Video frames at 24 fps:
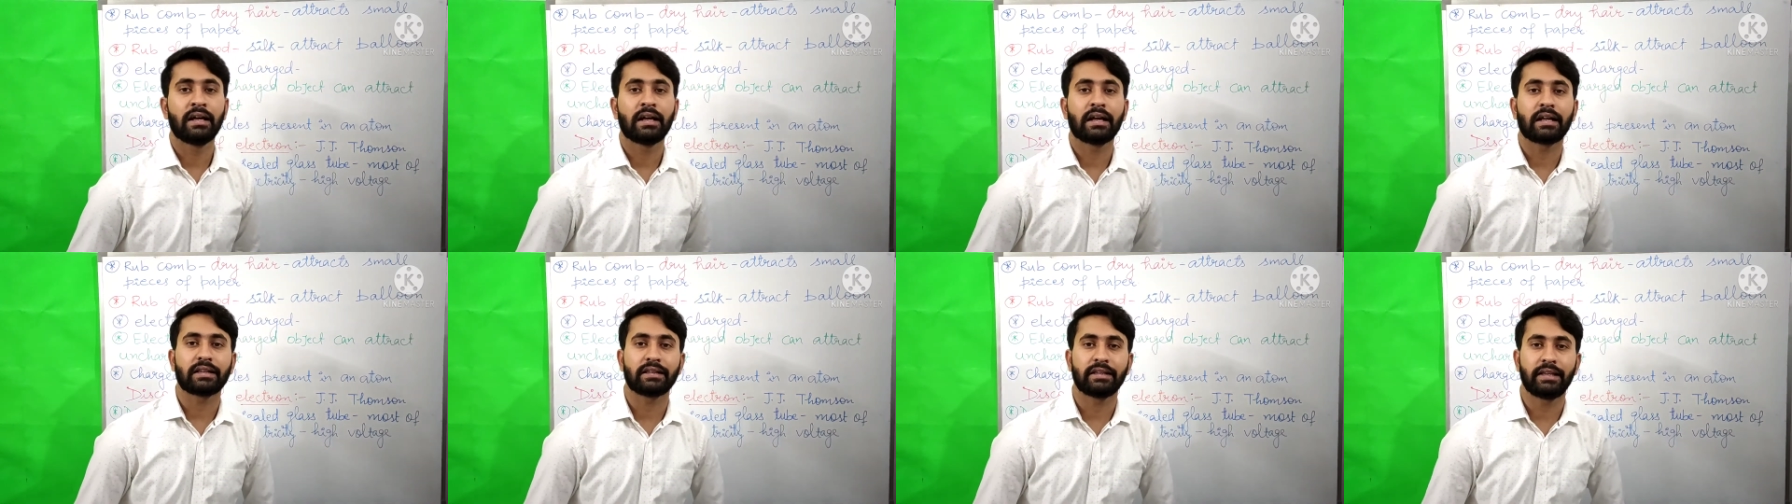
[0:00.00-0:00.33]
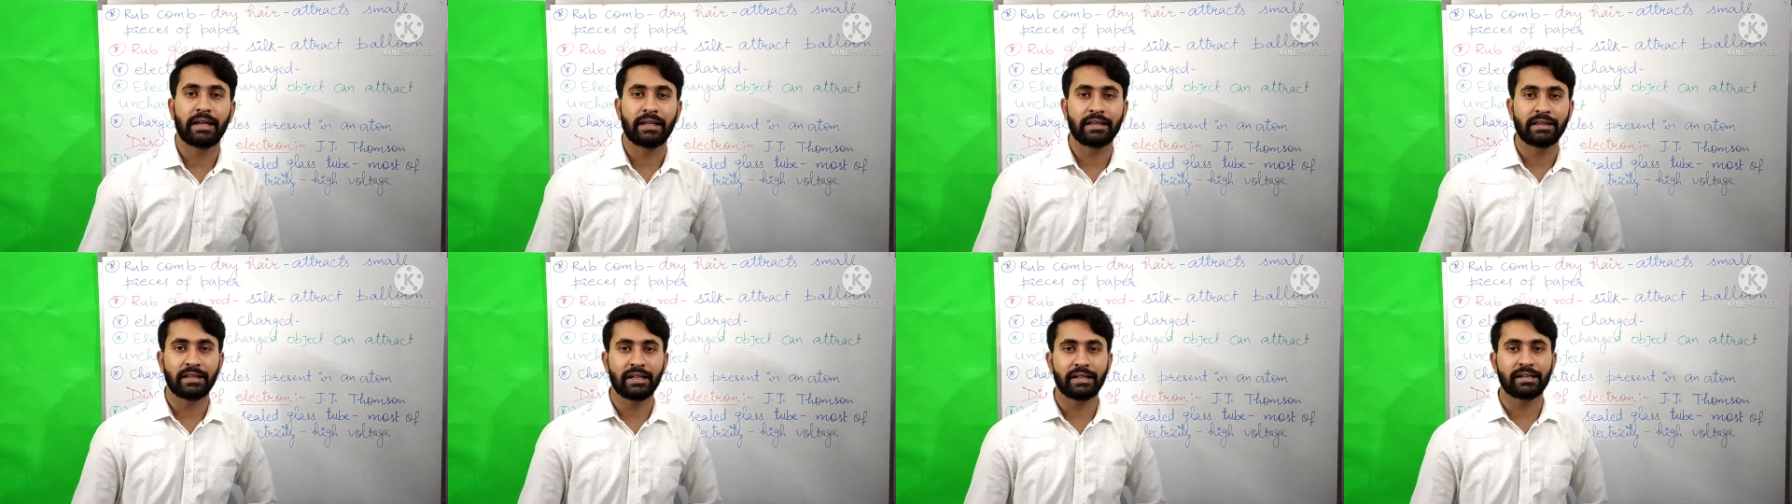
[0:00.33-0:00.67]

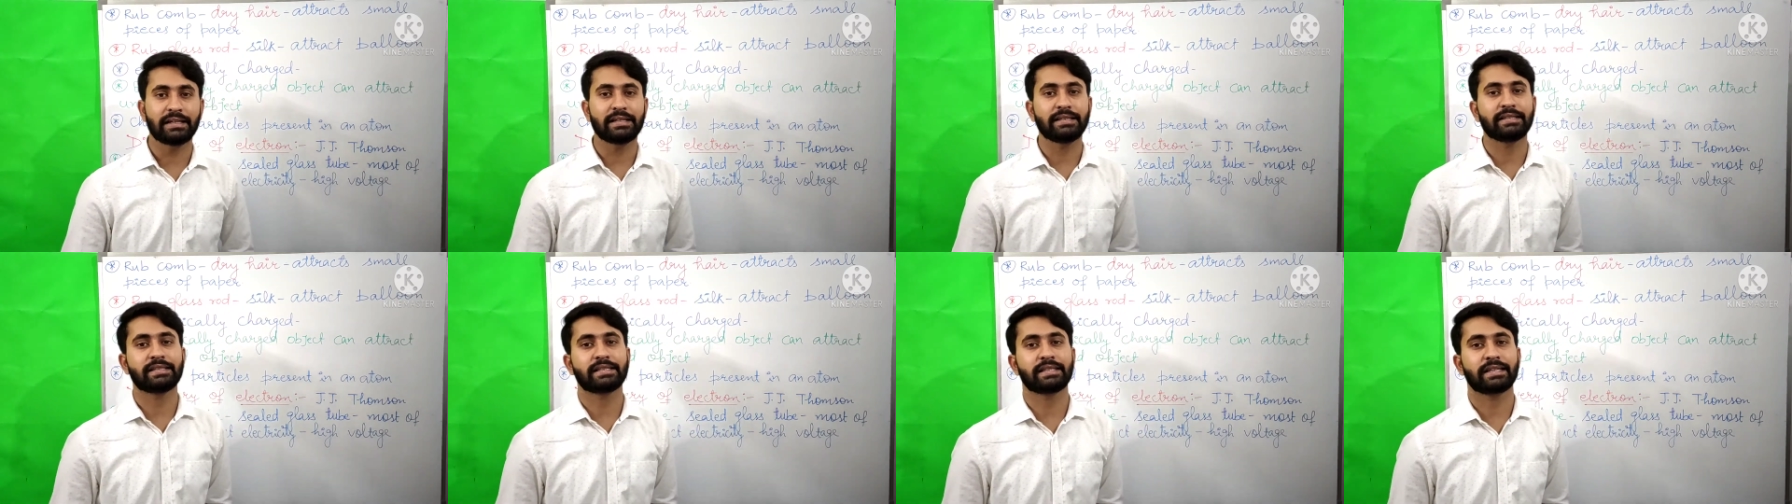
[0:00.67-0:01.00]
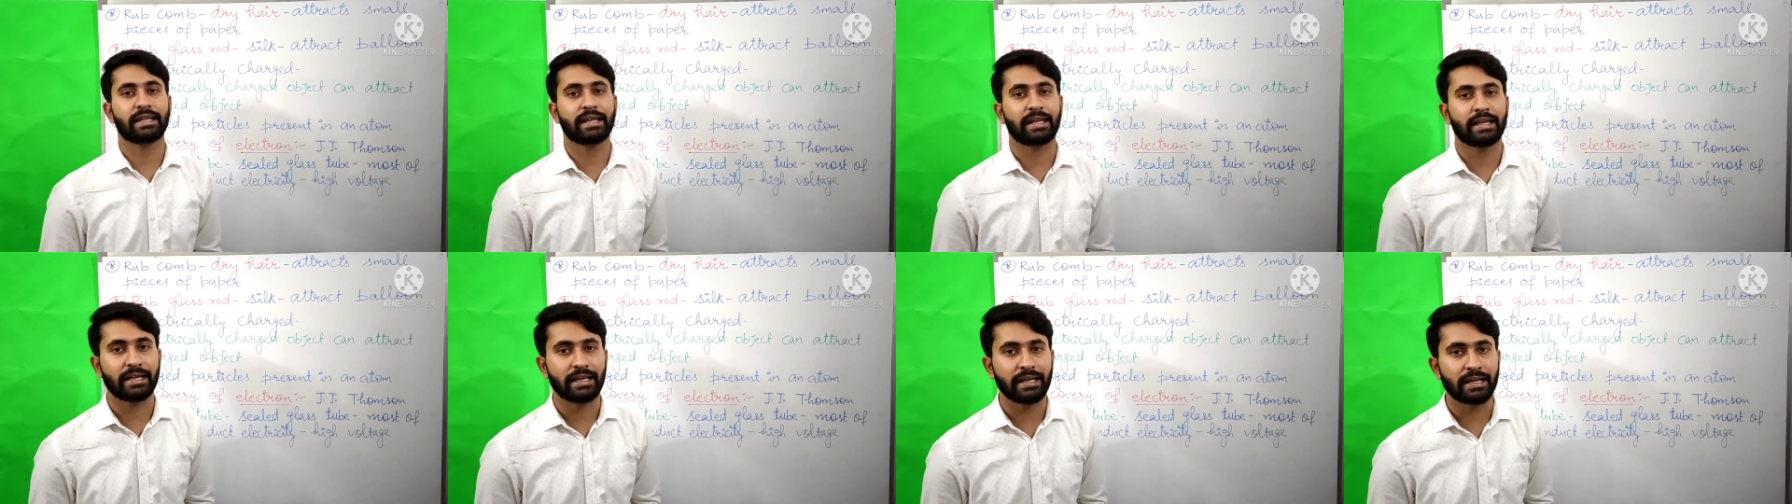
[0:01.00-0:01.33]
then the
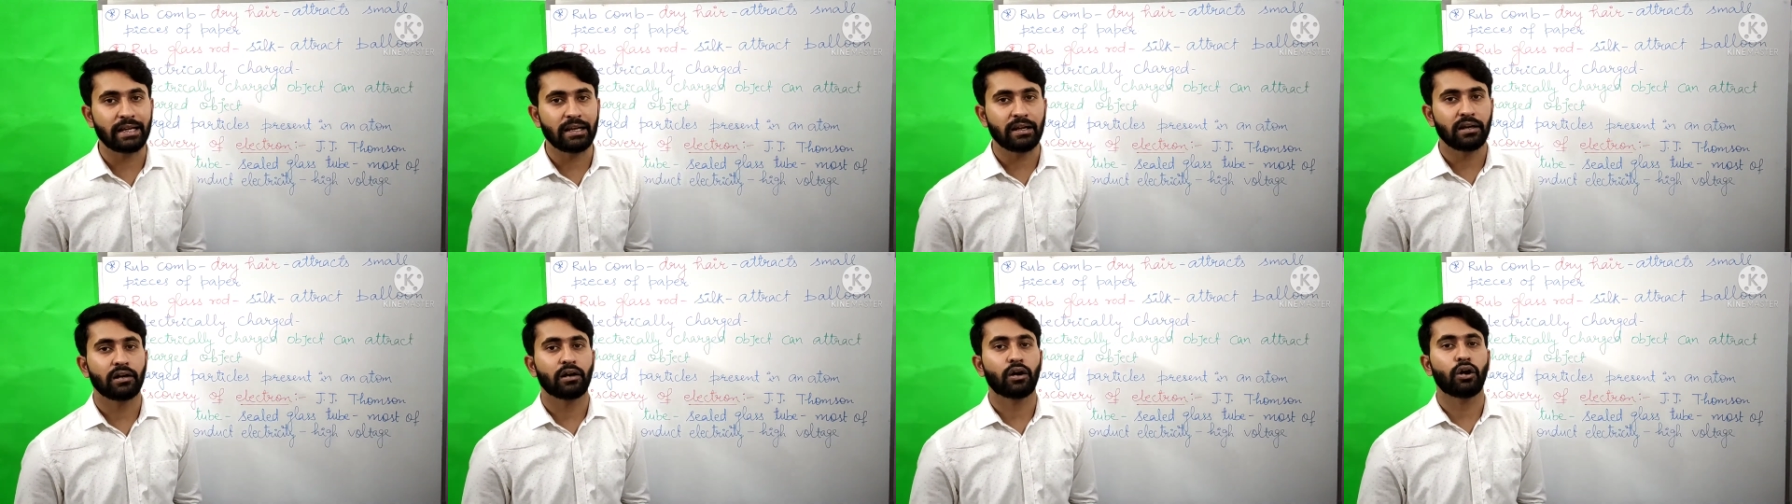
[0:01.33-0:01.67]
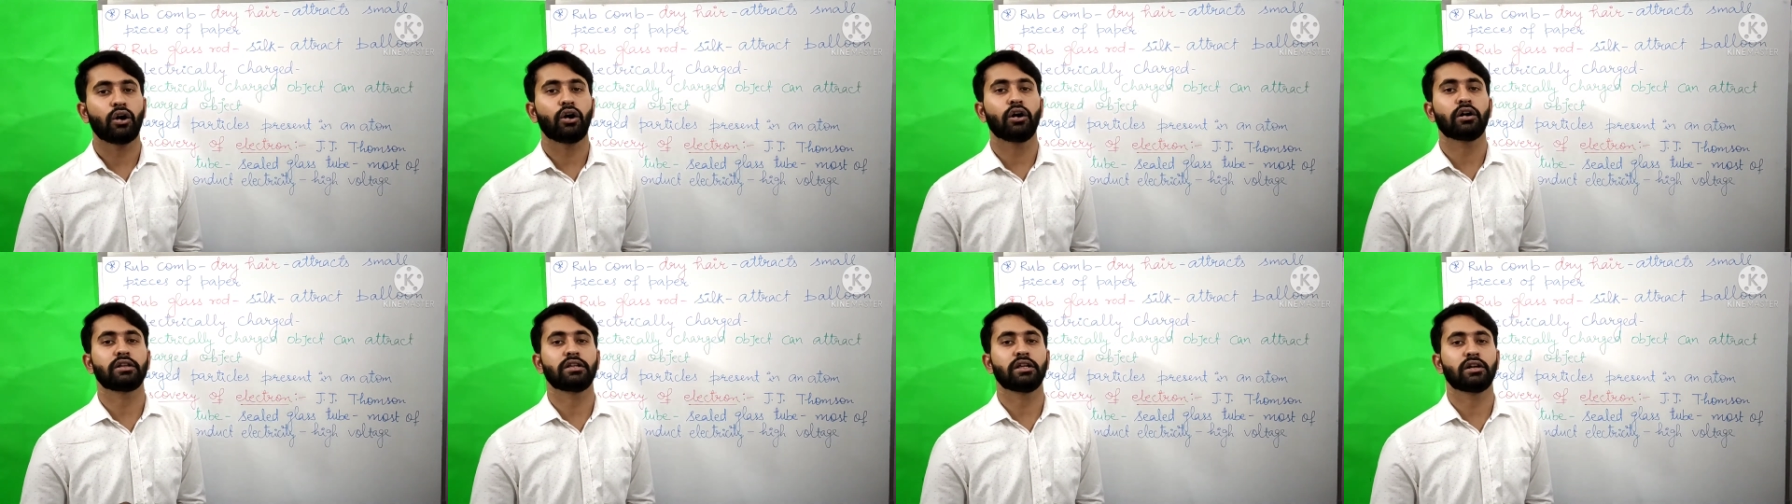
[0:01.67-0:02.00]
scale
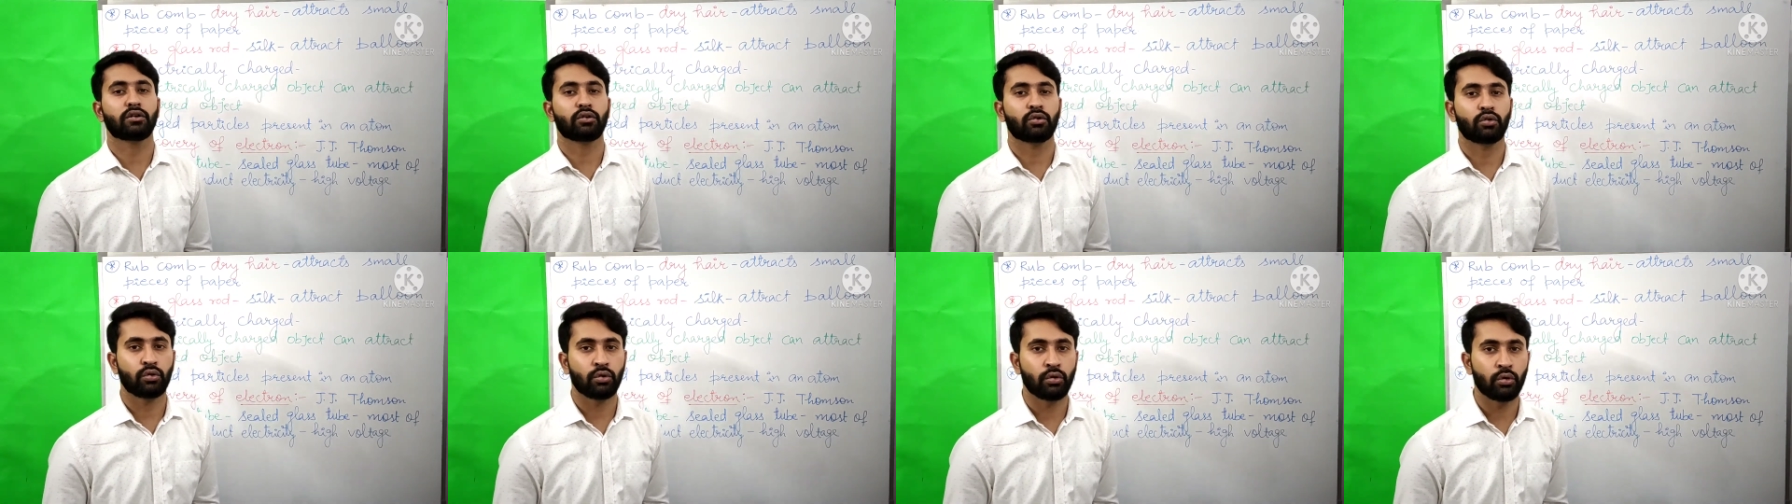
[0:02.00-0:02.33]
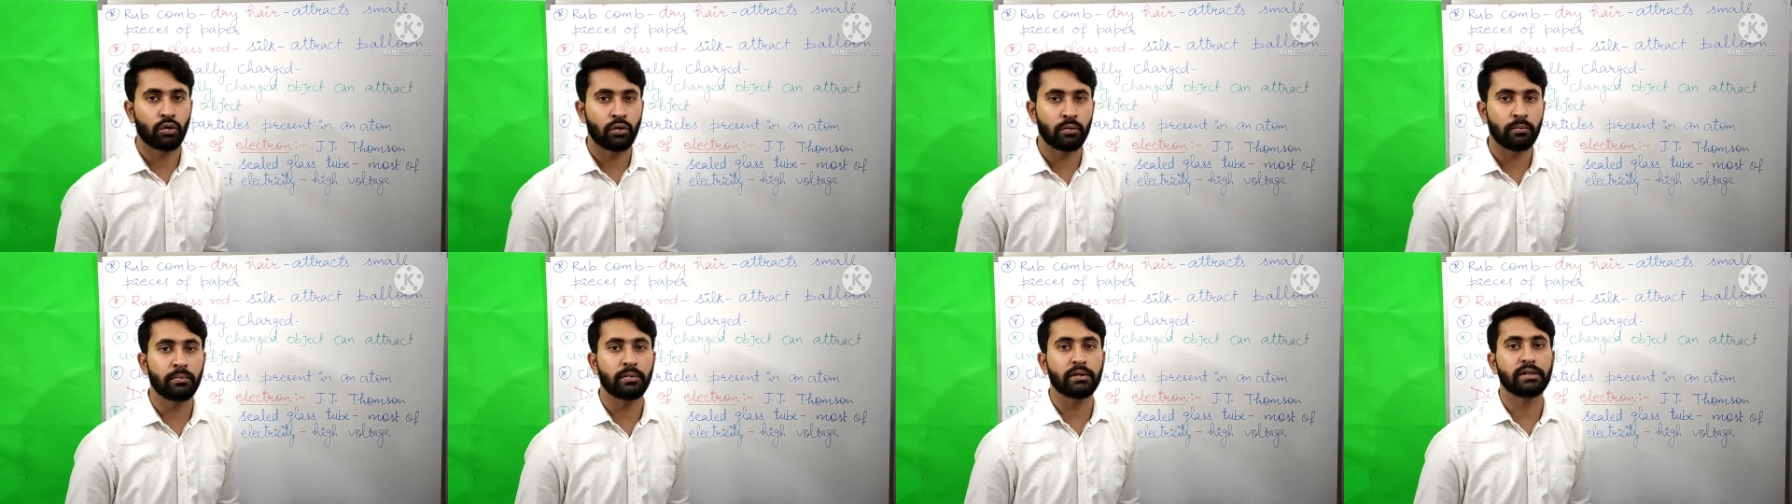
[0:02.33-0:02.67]
or the
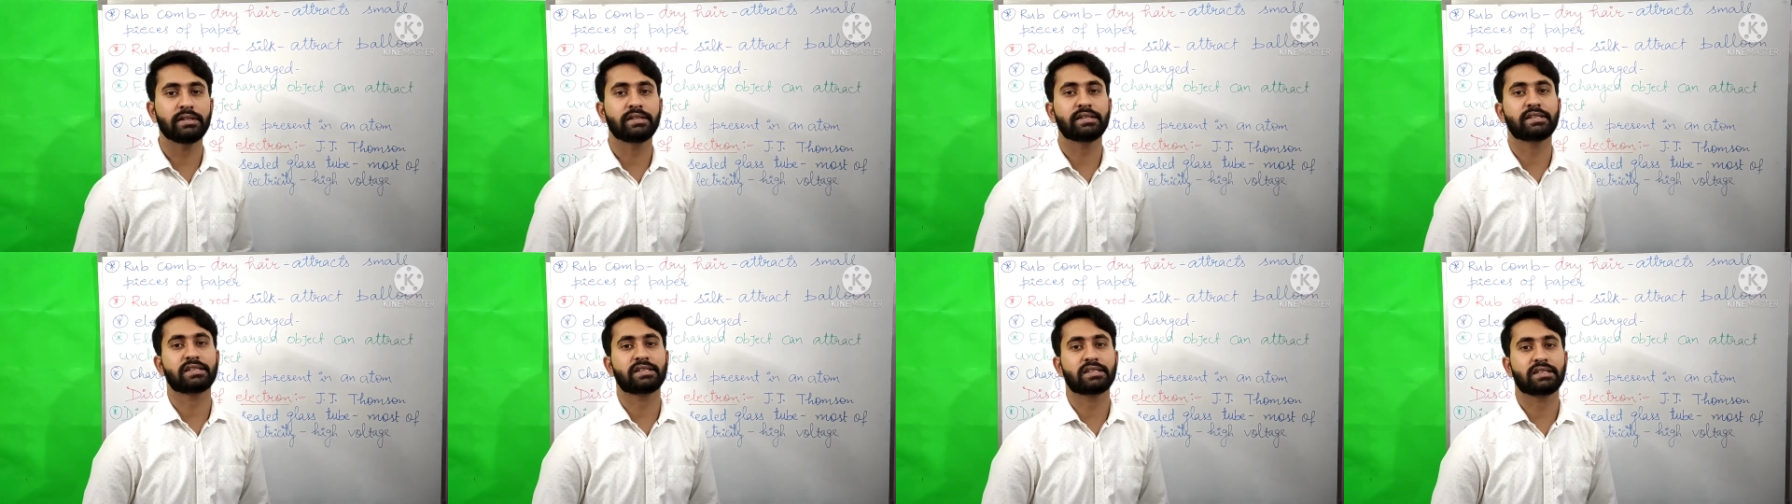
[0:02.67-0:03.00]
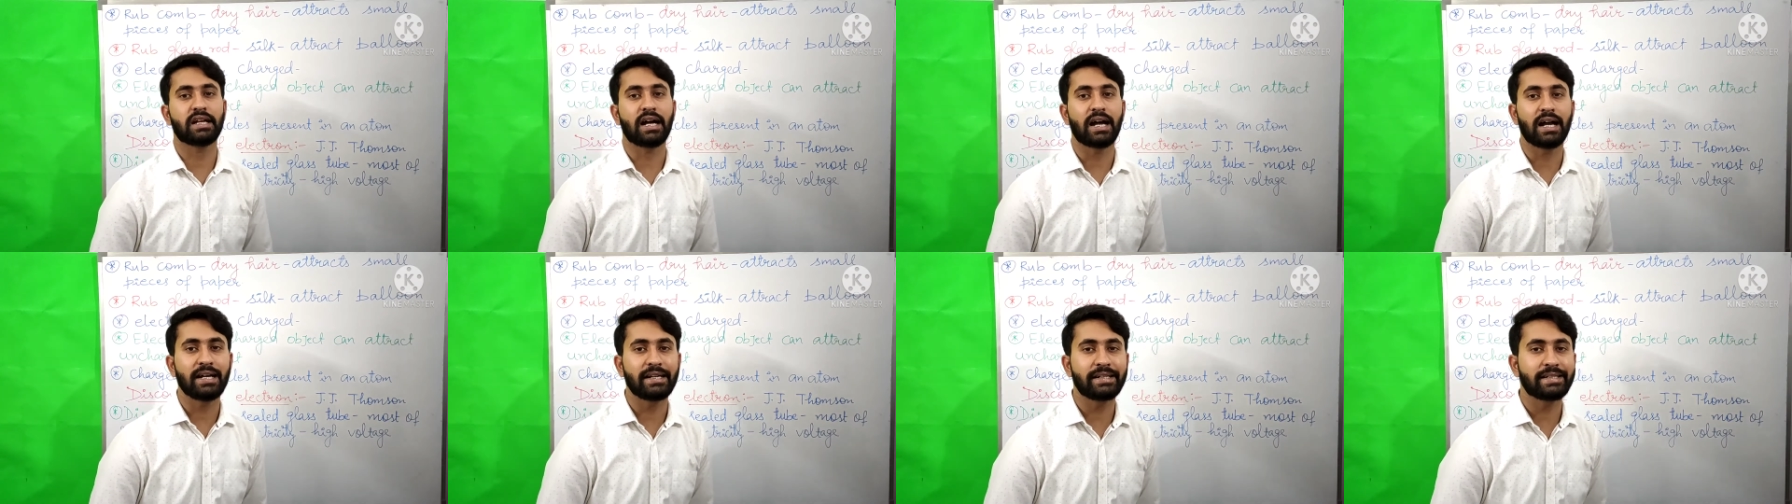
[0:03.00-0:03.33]
comb
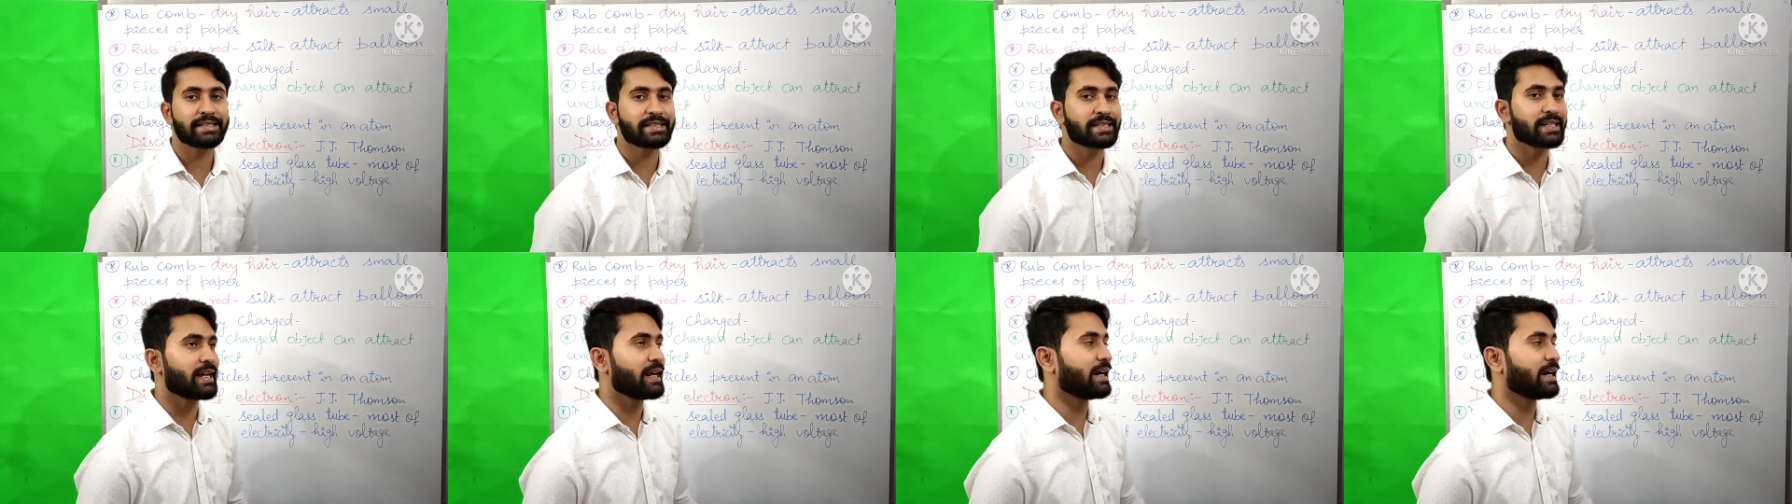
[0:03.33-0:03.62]
starts